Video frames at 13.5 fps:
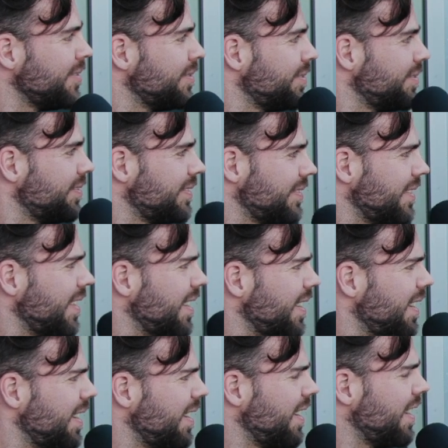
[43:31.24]

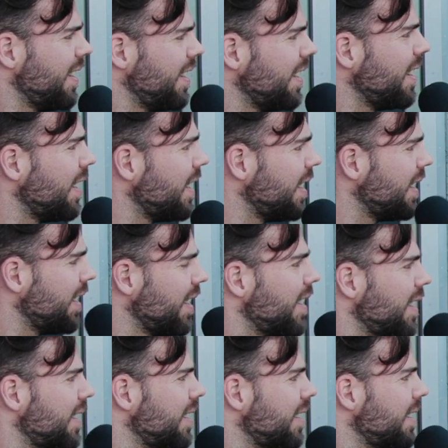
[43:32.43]

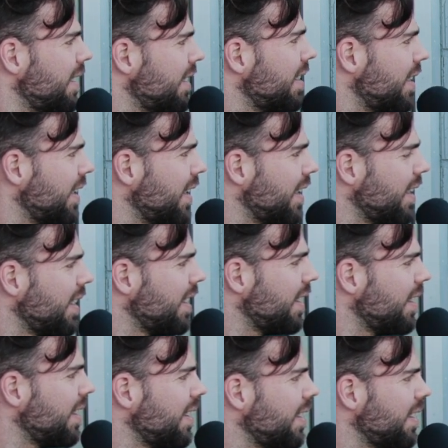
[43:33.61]

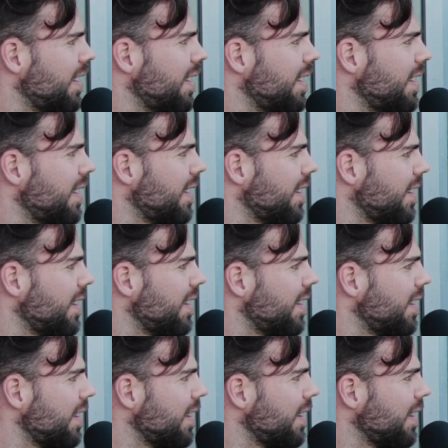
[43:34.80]

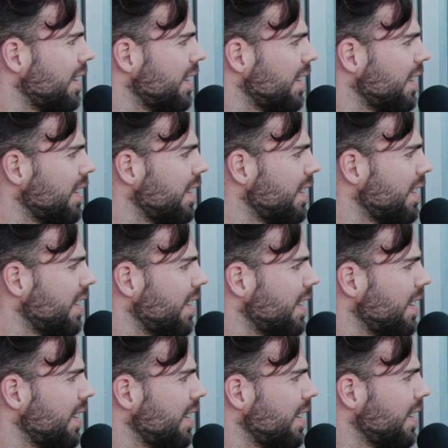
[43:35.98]

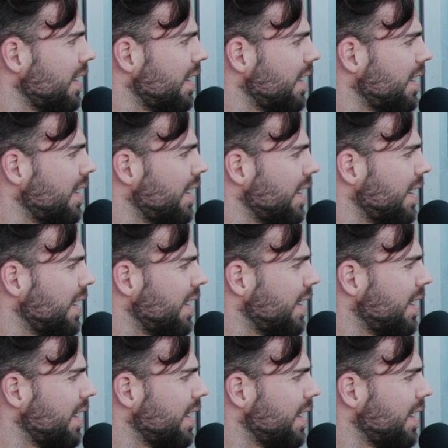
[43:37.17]
No words are spoken by the person on screen.